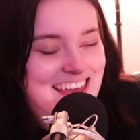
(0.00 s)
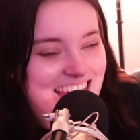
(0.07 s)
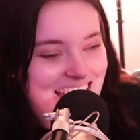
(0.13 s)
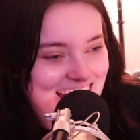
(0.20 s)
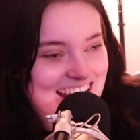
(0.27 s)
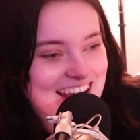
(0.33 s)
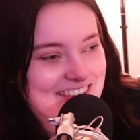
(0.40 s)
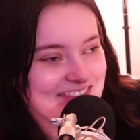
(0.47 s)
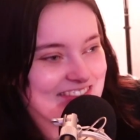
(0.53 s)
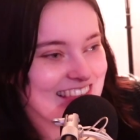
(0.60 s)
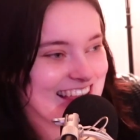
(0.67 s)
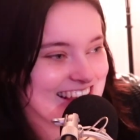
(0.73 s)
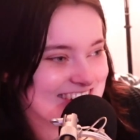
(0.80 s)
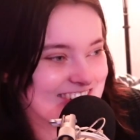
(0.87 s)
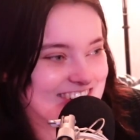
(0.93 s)
and I'm
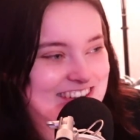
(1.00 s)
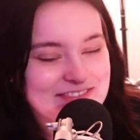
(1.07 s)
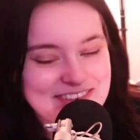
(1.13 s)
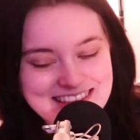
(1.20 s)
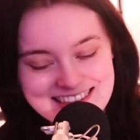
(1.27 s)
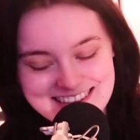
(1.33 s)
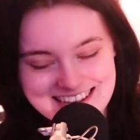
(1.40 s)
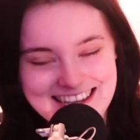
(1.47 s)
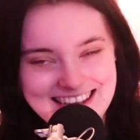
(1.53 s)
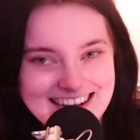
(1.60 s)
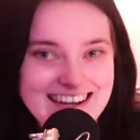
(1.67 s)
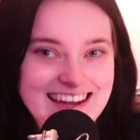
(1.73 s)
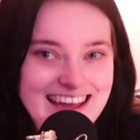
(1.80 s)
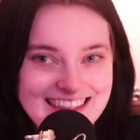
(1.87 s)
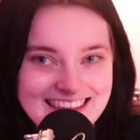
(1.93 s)
like not even
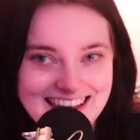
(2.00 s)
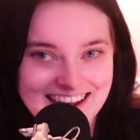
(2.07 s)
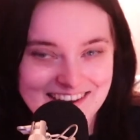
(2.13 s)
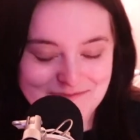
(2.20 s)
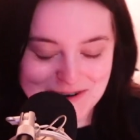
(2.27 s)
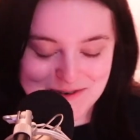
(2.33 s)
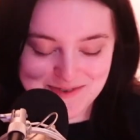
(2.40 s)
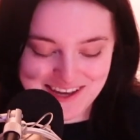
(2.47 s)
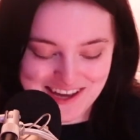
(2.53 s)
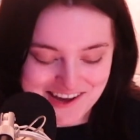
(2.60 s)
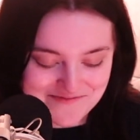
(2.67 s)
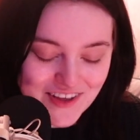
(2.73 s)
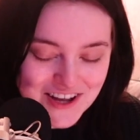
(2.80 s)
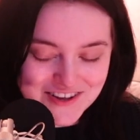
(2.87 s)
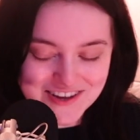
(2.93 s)
looking at the camera, but yeah.
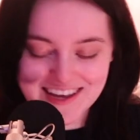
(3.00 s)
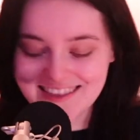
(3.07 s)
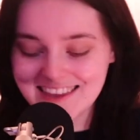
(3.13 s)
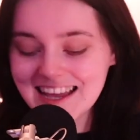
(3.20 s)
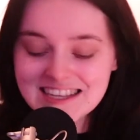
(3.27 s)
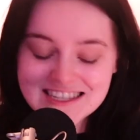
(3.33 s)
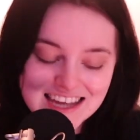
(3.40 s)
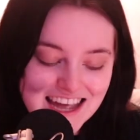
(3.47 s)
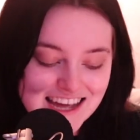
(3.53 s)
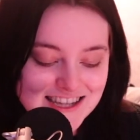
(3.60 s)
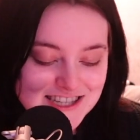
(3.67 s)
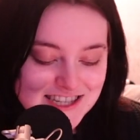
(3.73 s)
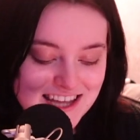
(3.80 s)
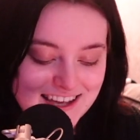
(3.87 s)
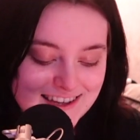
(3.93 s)
Okay, let's get
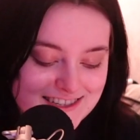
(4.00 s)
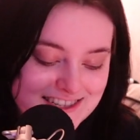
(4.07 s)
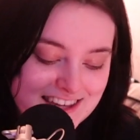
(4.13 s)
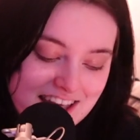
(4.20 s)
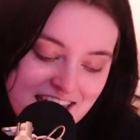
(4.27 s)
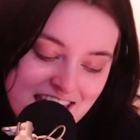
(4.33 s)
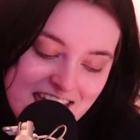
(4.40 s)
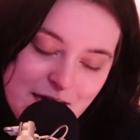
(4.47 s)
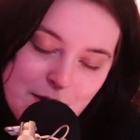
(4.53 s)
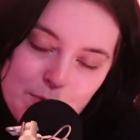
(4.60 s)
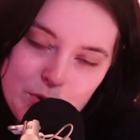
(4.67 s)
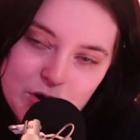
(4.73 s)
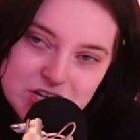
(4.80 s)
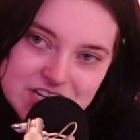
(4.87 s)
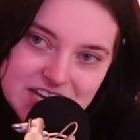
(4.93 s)
into this
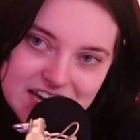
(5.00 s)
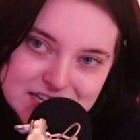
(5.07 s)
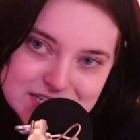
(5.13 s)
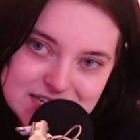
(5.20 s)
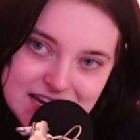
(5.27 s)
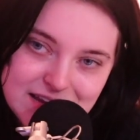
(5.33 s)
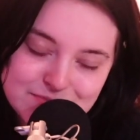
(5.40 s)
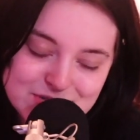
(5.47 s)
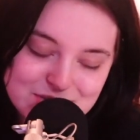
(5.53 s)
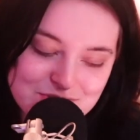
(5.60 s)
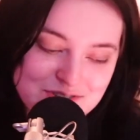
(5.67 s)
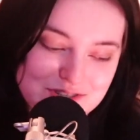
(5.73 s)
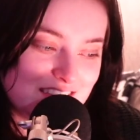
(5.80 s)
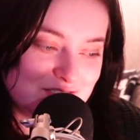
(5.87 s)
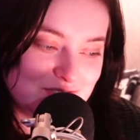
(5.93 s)
podcast
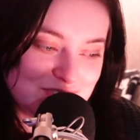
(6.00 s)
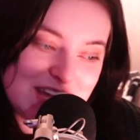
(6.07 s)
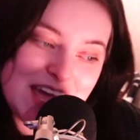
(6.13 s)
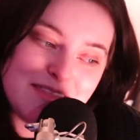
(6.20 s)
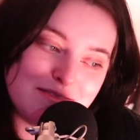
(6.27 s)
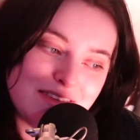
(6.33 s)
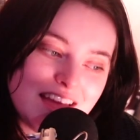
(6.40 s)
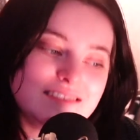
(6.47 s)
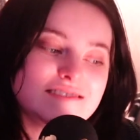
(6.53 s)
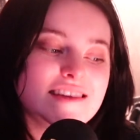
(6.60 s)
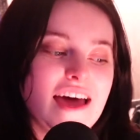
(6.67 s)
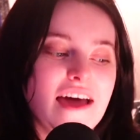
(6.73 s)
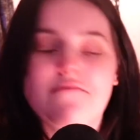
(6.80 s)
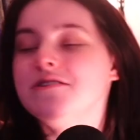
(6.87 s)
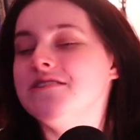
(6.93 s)
episode. So 10 things
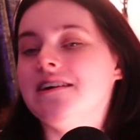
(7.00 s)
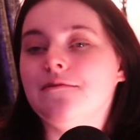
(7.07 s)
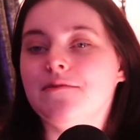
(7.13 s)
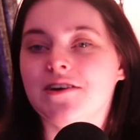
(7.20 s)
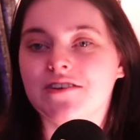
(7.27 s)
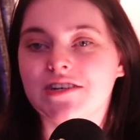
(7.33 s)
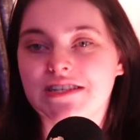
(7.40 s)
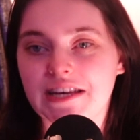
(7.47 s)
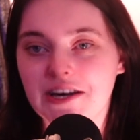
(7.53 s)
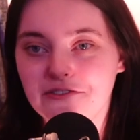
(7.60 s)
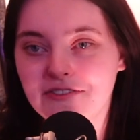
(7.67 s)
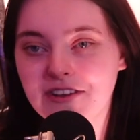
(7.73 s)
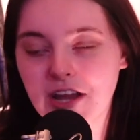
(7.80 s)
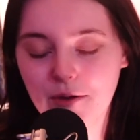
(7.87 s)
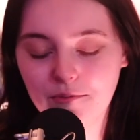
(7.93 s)
I would tell my younger
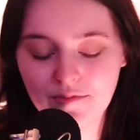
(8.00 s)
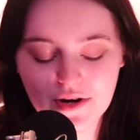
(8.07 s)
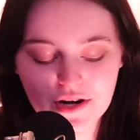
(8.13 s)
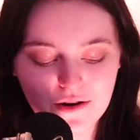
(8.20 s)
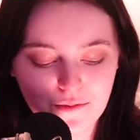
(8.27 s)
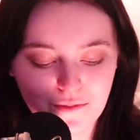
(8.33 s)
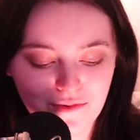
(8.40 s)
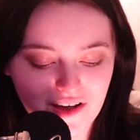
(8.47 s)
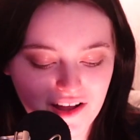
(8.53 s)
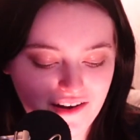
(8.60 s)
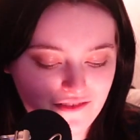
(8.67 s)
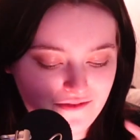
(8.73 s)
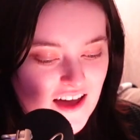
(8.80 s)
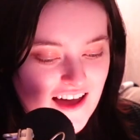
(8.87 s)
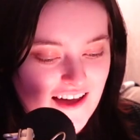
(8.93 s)
self. Number
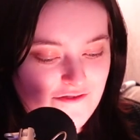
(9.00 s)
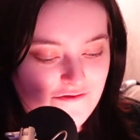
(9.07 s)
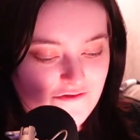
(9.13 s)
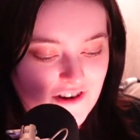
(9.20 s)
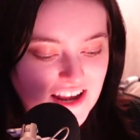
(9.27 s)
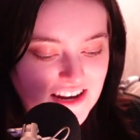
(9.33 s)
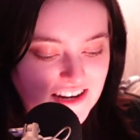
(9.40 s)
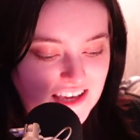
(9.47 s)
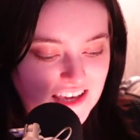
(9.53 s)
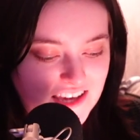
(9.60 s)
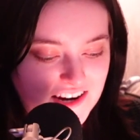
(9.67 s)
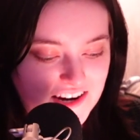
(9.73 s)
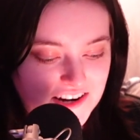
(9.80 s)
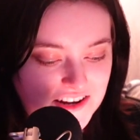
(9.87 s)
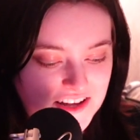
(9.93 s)
1, I've written
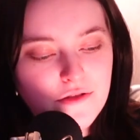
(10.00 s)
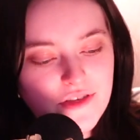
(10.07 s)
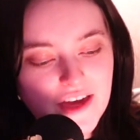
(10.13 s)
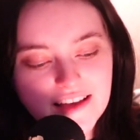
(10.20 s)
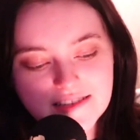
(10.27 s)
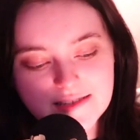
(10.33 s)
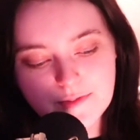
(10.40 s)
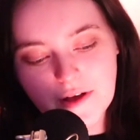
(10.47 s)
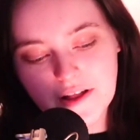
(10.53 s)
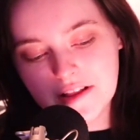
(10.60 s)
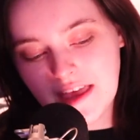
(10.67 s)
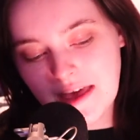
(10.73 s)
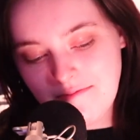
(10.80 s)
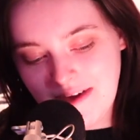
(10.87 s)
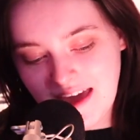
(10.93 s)
here, things will
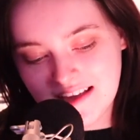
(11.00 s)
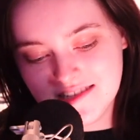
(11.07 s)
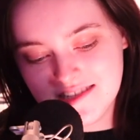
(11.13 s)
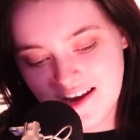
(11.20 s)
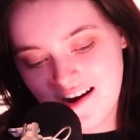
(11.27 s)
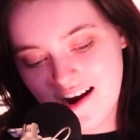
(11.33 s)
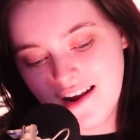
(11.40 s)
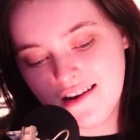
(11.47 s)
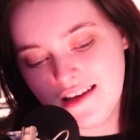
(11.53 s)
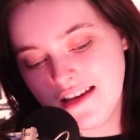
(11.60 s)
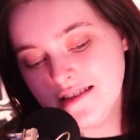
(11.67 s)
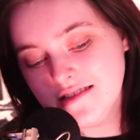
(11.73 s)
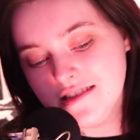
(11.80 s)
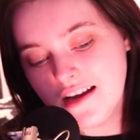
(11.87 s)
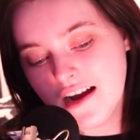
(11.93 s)
get better and
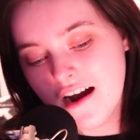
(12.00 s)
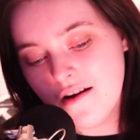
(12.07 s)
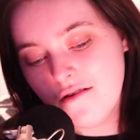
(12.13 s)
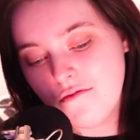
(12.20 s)
easier